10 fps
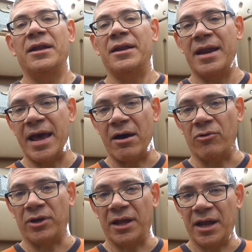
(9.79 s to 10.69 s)

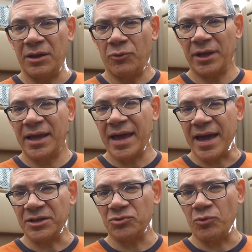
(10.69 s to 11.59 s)
Now, can anyone
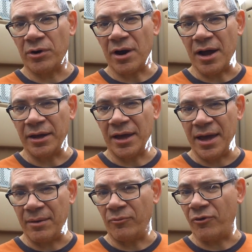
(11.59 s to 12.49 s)
guess where I
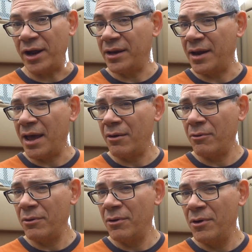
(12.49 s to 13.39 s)
am right
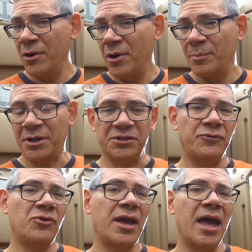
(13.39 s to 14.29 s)
now? Because if
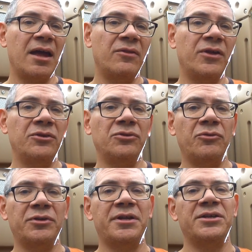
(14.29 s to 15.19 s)
you can, then you'll know
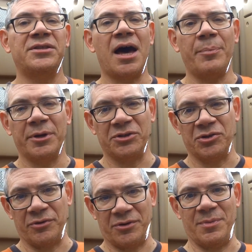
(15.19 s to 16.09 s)
what today's topic is
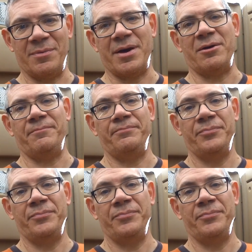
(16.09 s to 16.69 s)
going to be about.